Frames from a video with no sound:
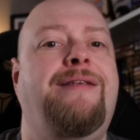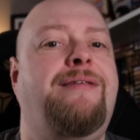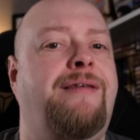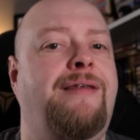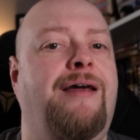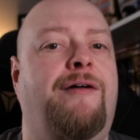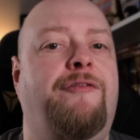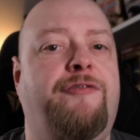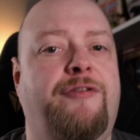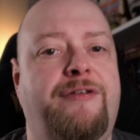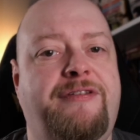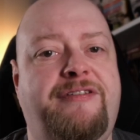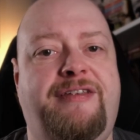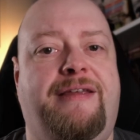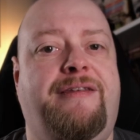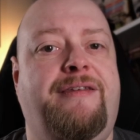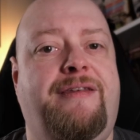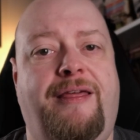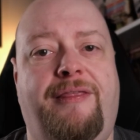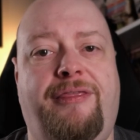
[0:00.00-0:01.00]
enough for a
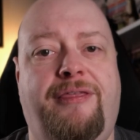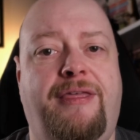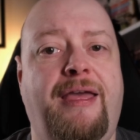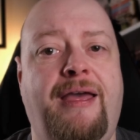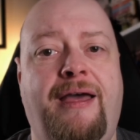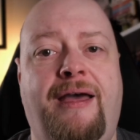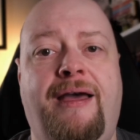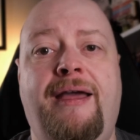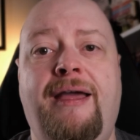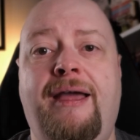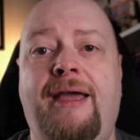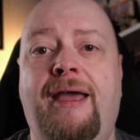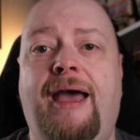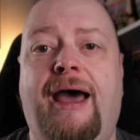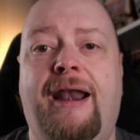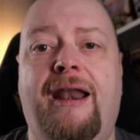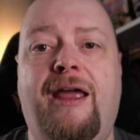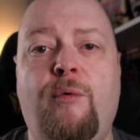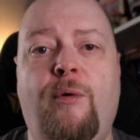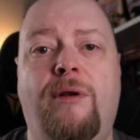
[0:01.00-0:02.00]
60th year,
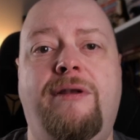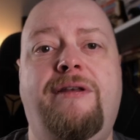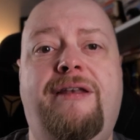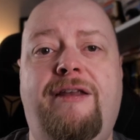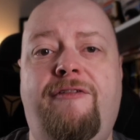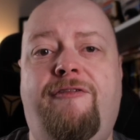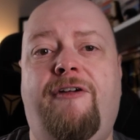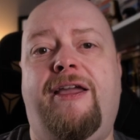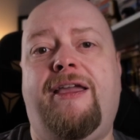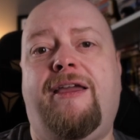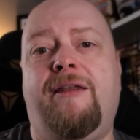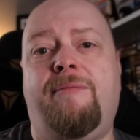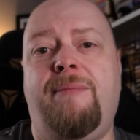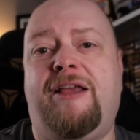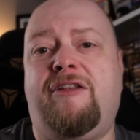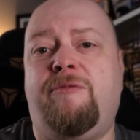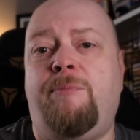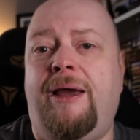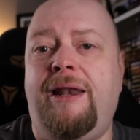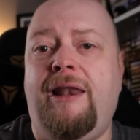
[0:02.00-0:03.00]
and I wondered if I could
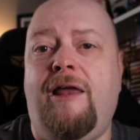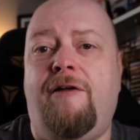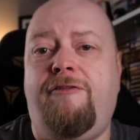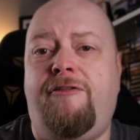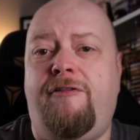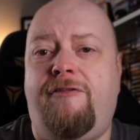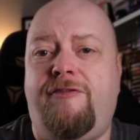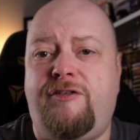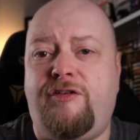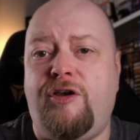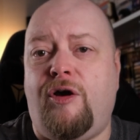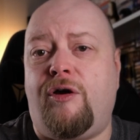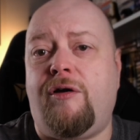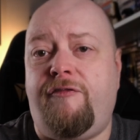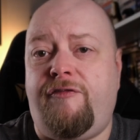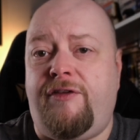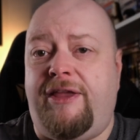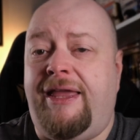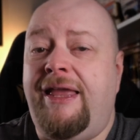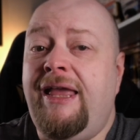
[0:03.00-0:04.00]
mix my love for
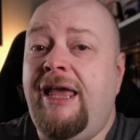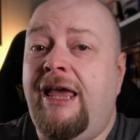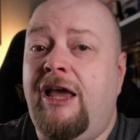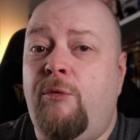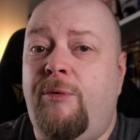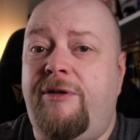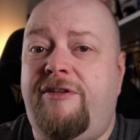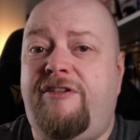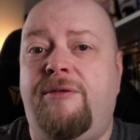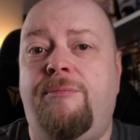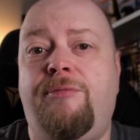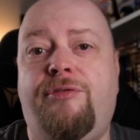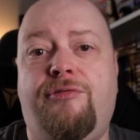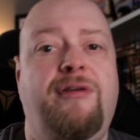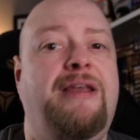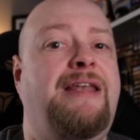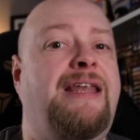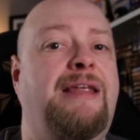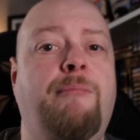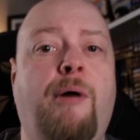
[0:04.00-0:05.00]
photography with some
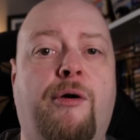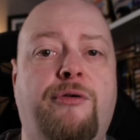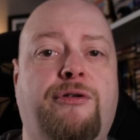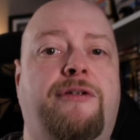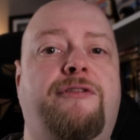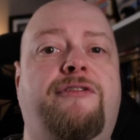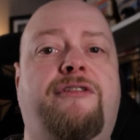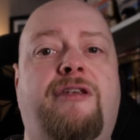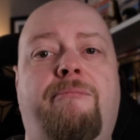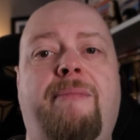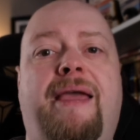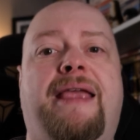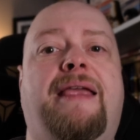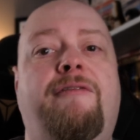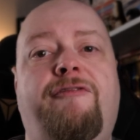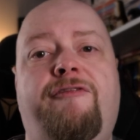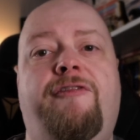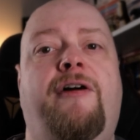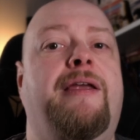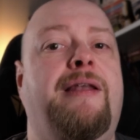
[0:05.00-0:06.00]
3D models to make a
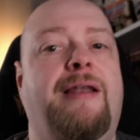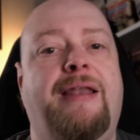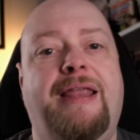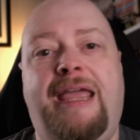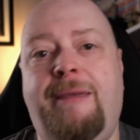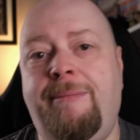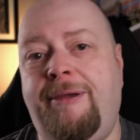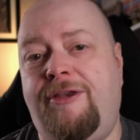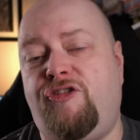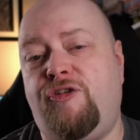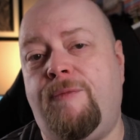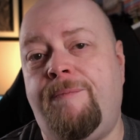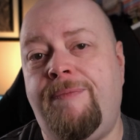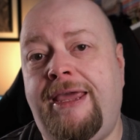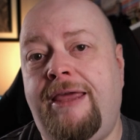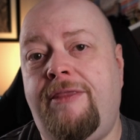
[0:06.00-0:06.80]
final image.